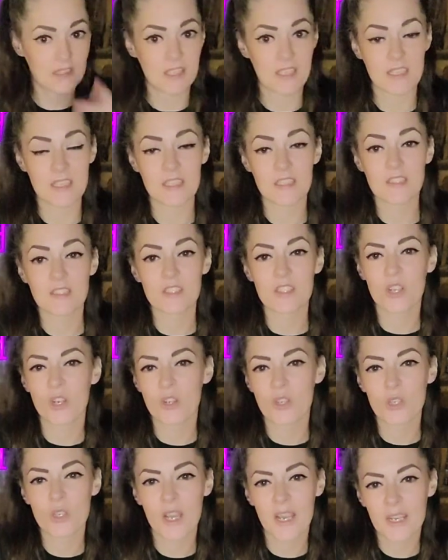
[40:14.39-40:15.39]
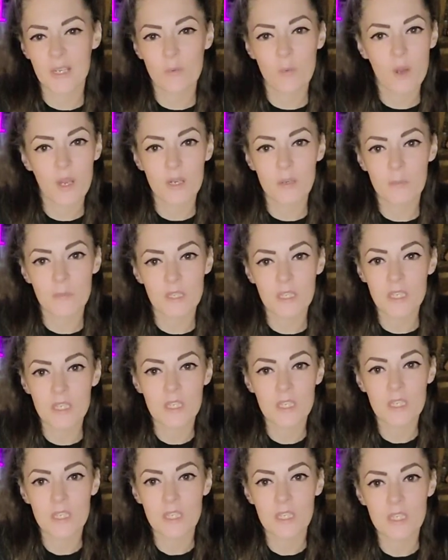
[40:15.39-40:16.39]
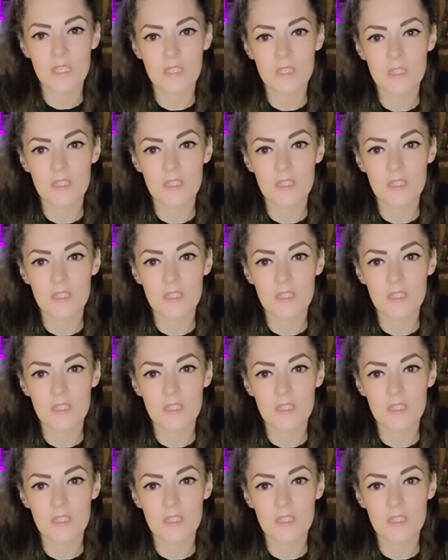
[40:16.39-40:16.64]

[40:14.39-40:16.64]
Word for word: things, you know, you kind of want to be